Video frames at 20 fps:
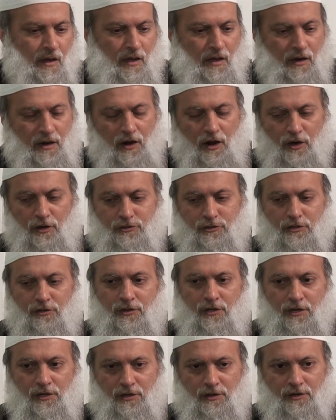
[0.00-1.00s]
And it
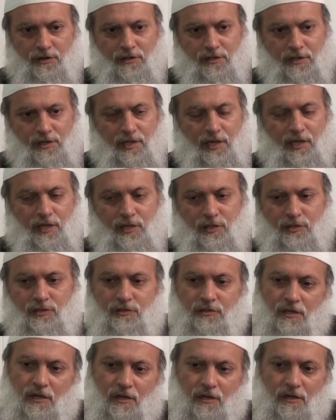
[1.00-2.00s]
also here,
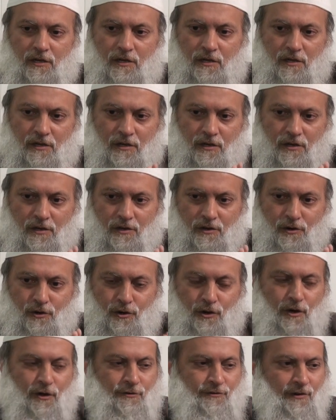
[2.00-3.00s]
these
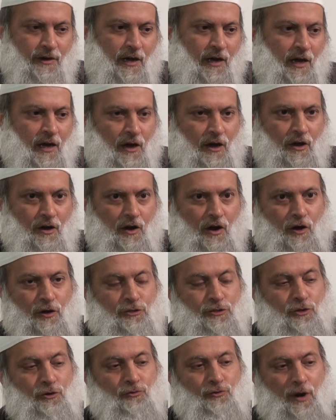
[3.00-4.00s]
Khulafa are
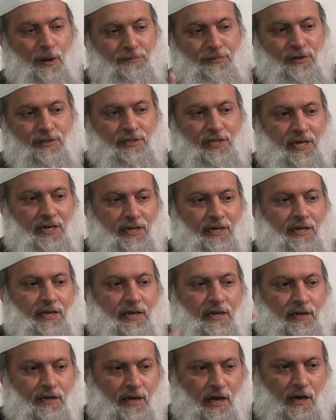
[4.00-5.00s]
also represented
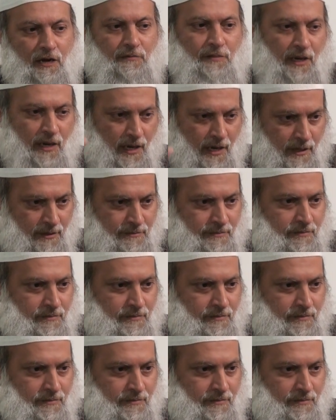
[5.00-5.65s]
in Karbala